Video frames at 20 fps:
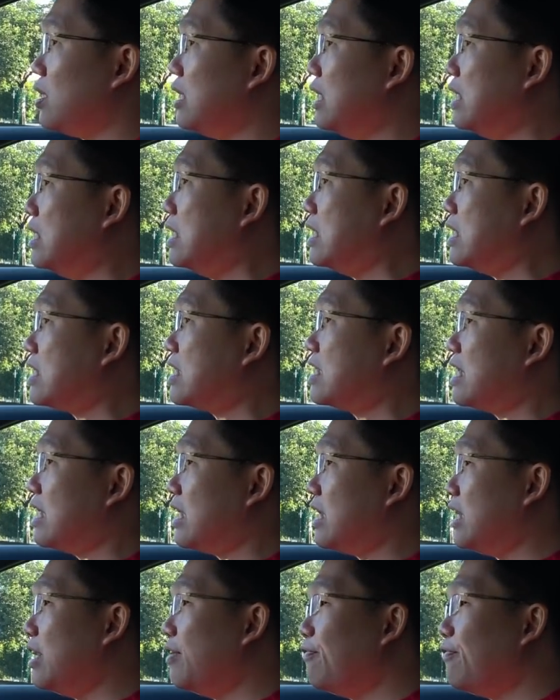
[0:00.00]
is it
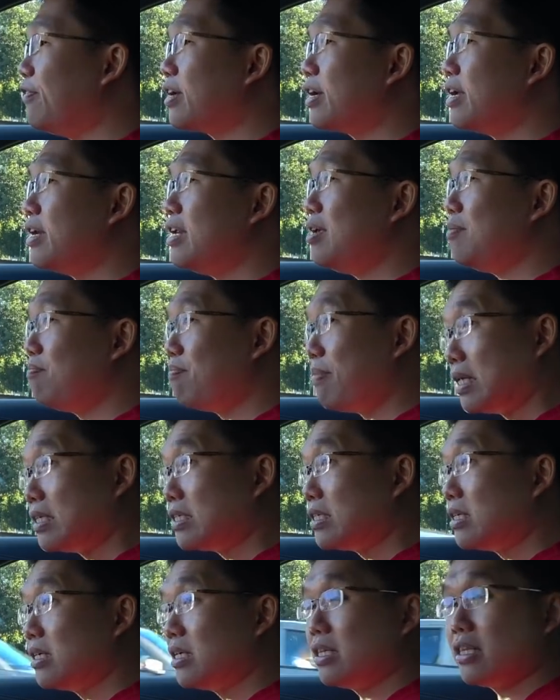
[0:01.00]
significantly
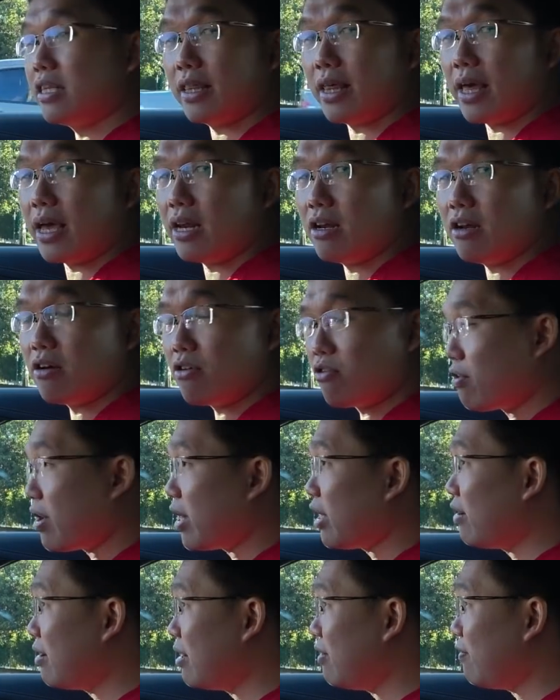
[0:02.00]
better than a
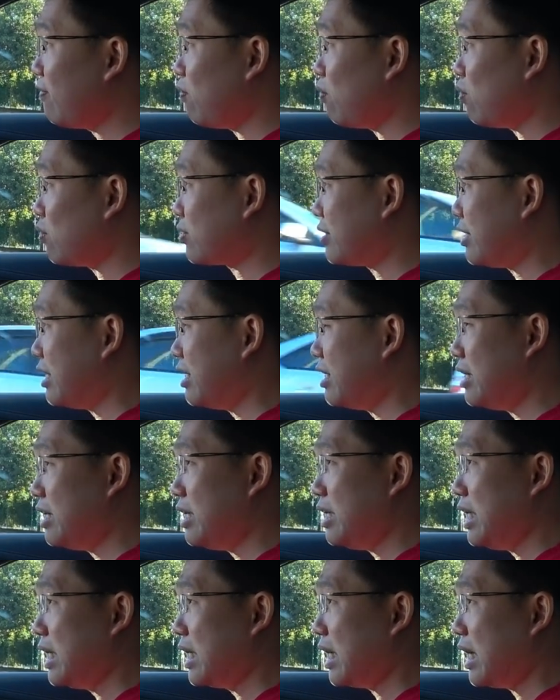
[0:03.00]
regular 4-cylinder
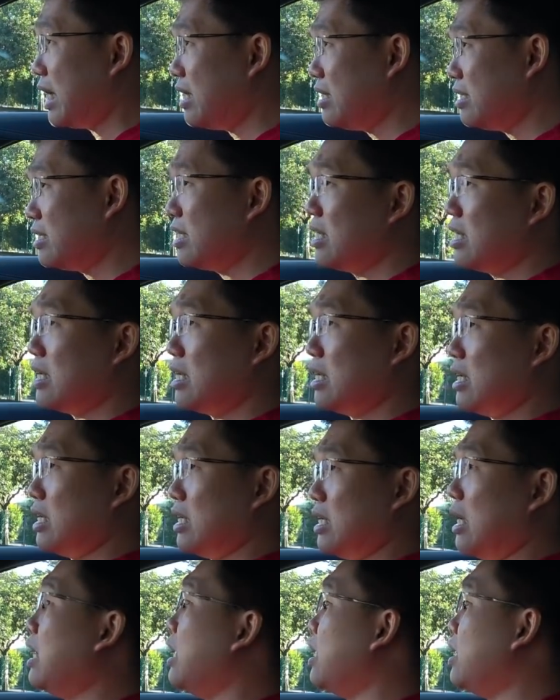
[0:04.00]
E-Class?
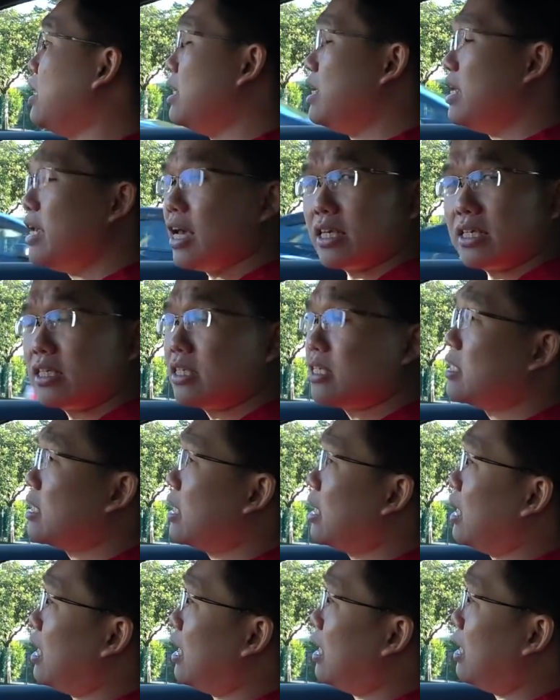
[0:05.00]
Yes.
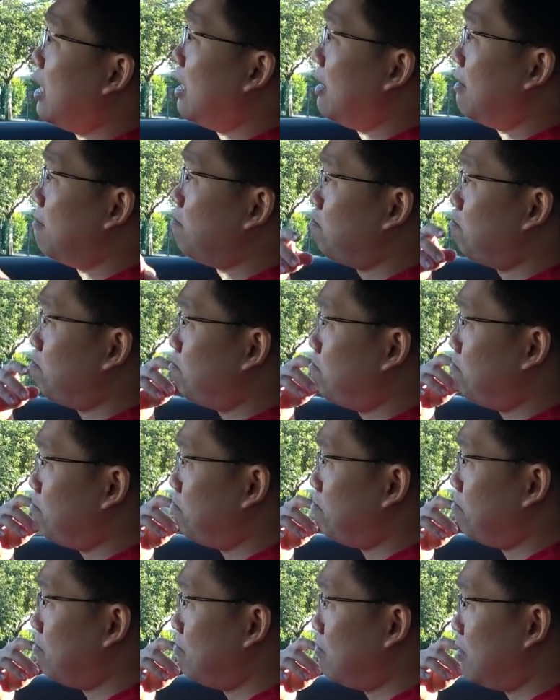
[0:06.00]

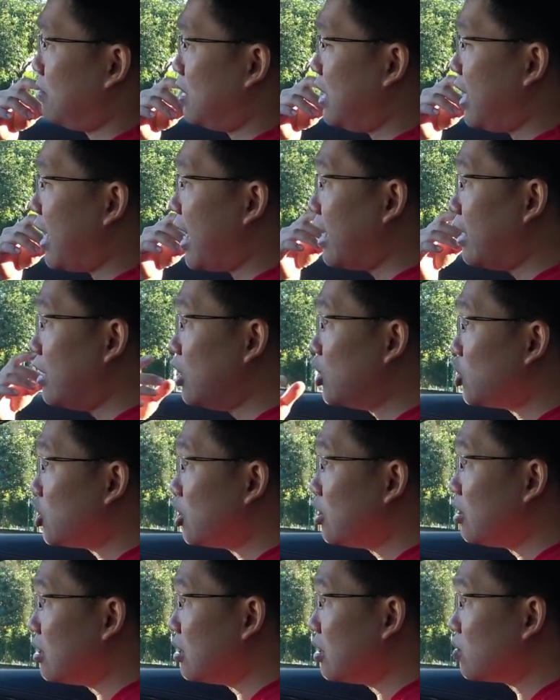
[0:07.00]
The
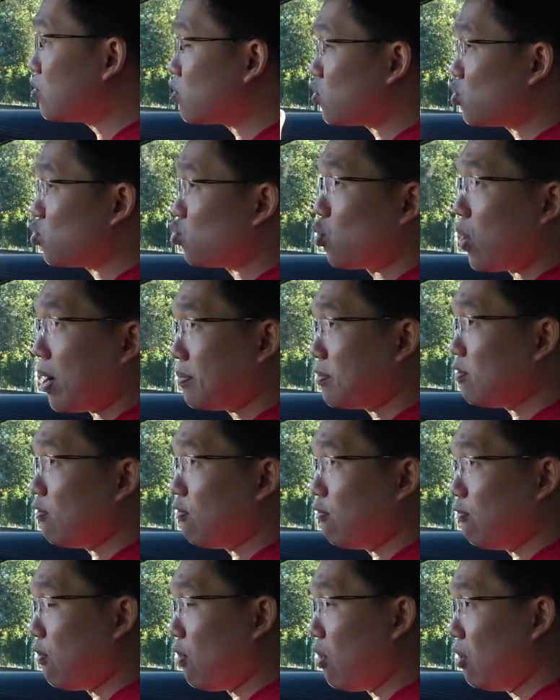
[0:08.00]
additional swept
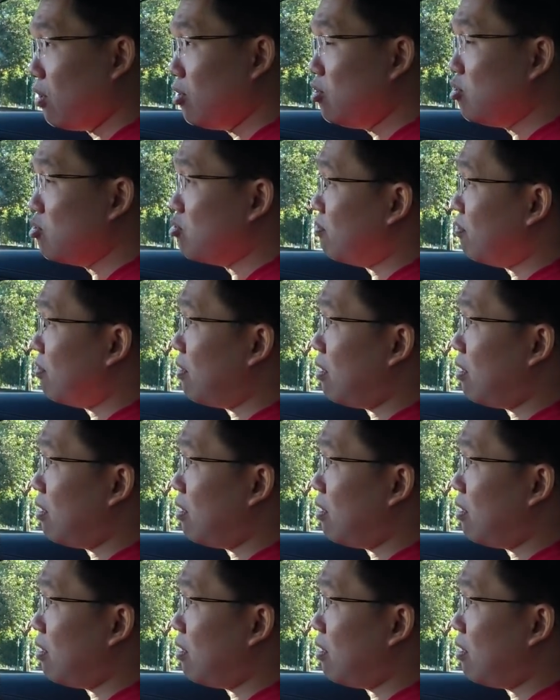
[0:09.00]
volume